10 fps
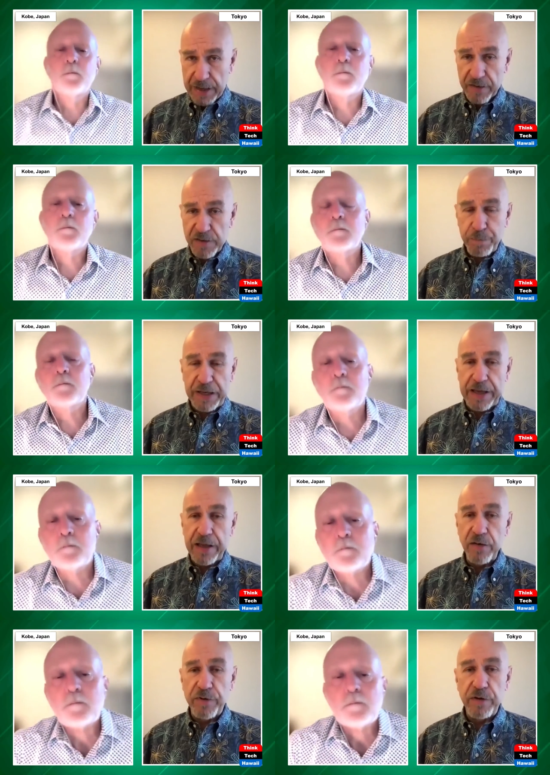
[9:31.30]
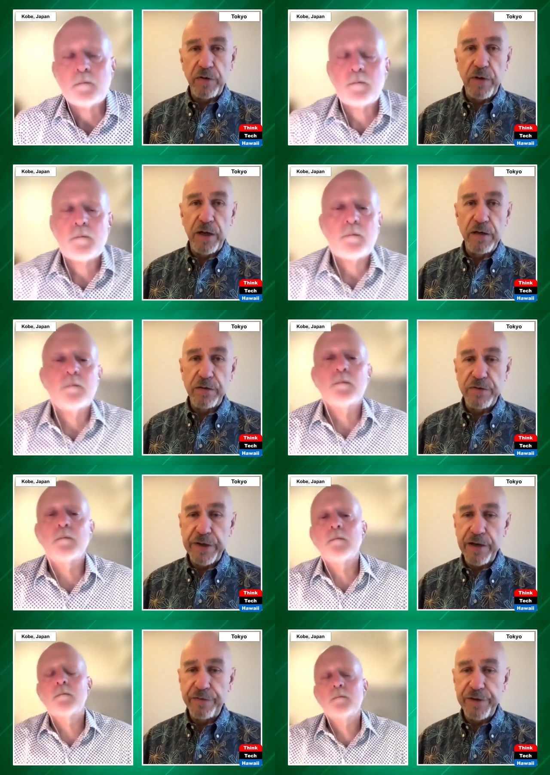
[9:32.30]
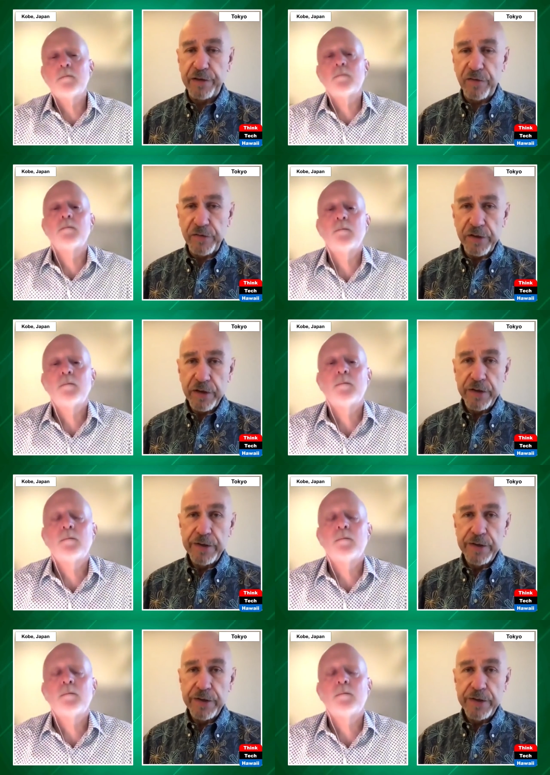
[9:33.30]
Speaker 1: as planned with no undue side effects.